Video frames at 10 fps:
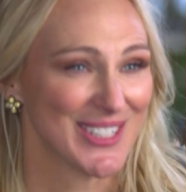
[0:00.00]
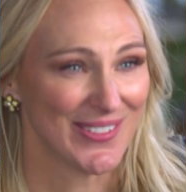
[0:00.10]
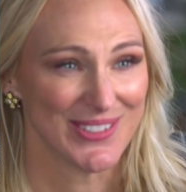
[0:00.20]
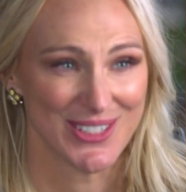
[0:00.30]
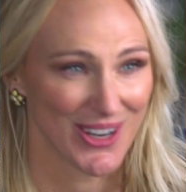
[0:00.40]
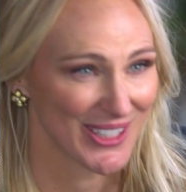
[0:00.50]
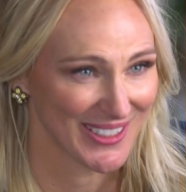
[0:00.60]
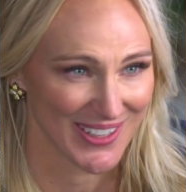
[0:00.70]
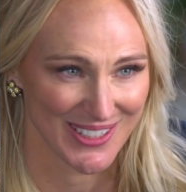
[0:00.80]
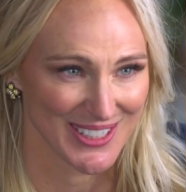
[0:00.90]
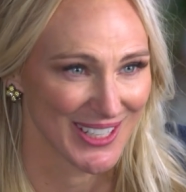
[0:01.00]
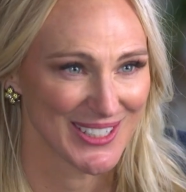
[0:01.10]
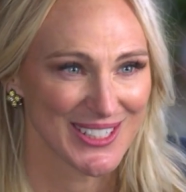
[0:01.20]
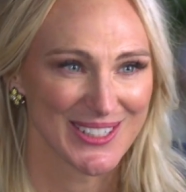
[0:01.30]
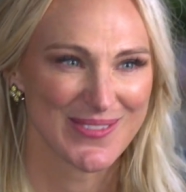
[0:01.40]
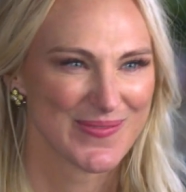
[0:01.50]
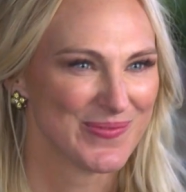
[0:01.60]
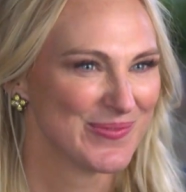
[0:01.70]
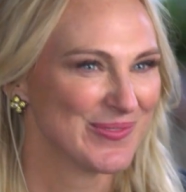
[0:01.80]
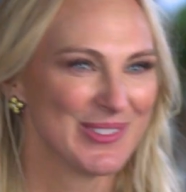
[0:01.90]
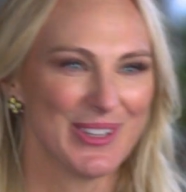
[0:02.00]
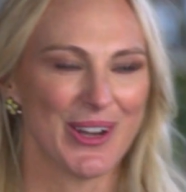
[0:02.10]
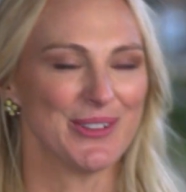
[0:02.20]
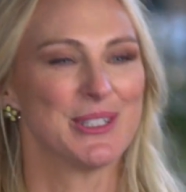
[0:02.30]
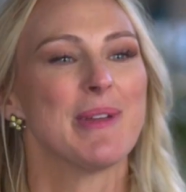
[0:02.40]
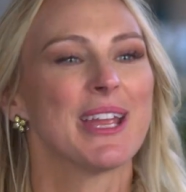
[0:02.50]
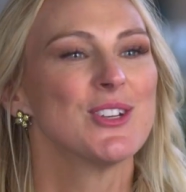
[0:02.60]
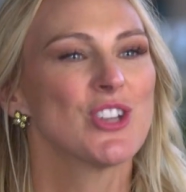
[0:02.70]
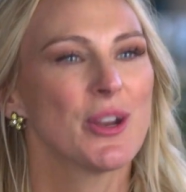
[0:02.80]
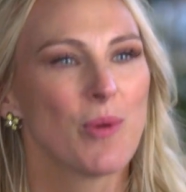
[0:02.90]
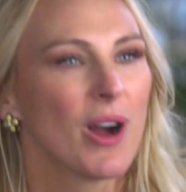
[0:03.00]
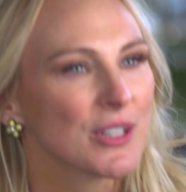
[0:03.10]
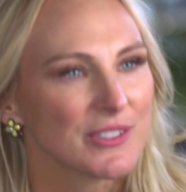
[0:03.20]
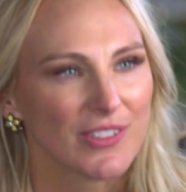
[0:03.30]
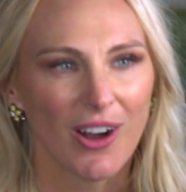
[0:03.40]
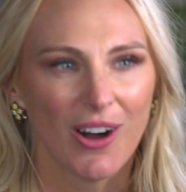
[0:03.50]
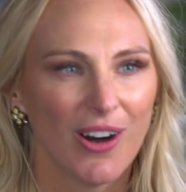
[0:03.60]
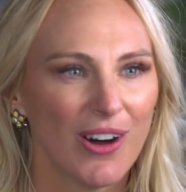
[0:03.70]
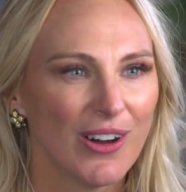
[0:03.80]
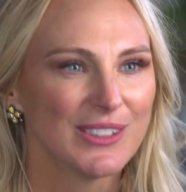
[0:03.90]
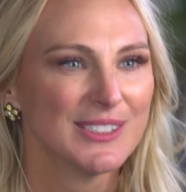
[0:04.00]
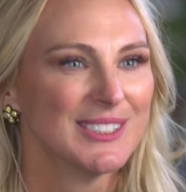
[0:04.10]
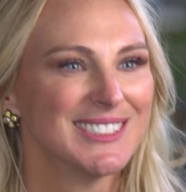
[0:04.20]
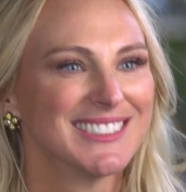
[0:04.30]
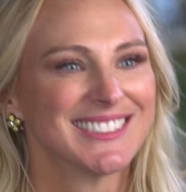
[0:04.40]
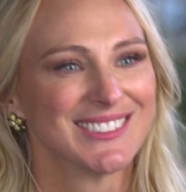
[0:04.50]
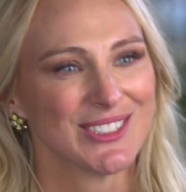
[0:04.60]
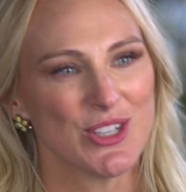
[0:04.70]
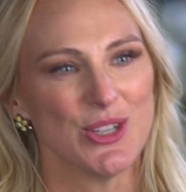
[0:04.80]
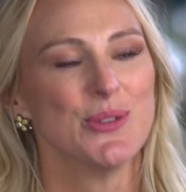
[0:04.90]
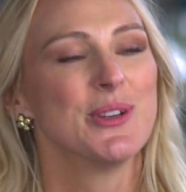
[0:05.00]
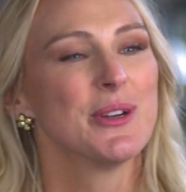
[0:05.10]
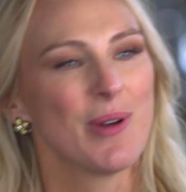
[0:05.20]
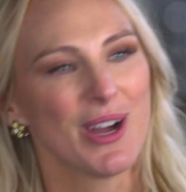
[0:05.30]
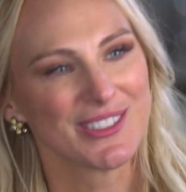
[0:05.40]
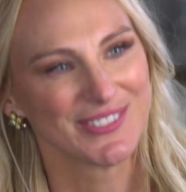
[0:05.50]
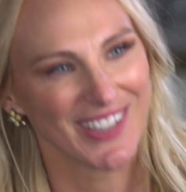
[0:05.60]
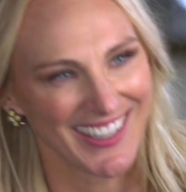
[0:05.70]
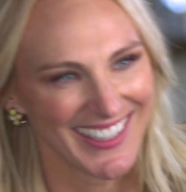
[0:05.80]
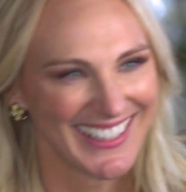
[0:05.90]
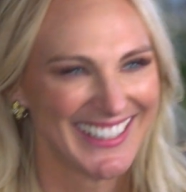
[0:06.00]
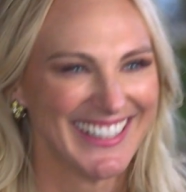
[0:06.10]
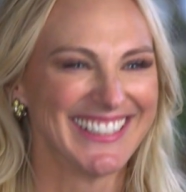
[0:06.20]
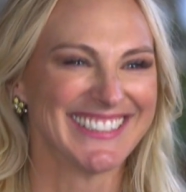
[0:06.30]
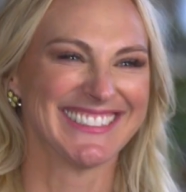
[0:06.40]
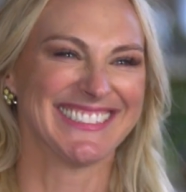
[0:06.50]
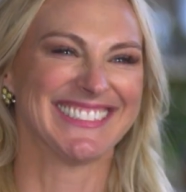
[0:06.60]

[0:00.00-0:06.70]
of stuff in talking nonsense. Oh, sure. Demand gen waterfall. Unit waterfall.